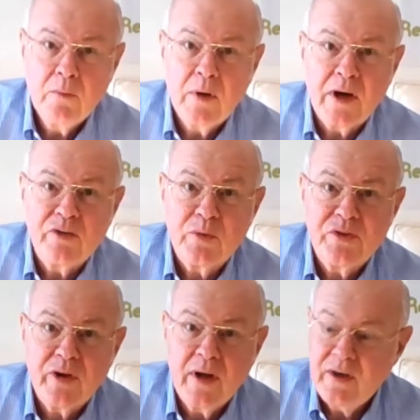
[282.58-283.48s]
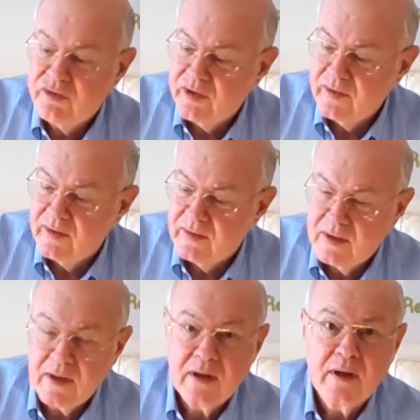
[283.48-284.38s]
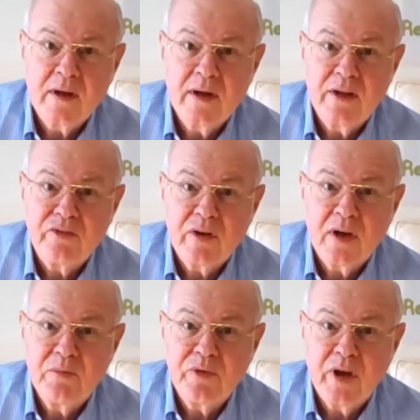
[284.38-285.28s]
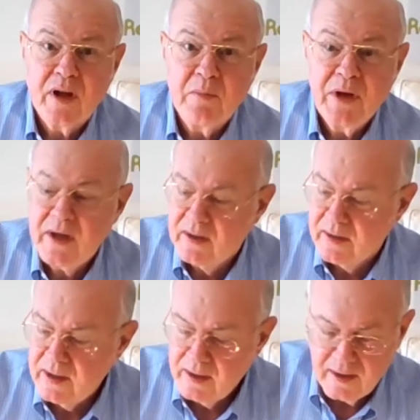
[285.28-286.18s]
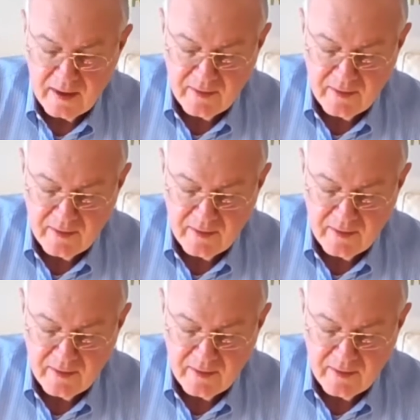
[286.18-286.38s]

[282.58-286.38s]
When I switch on, you see that the incandescent comes on immediately.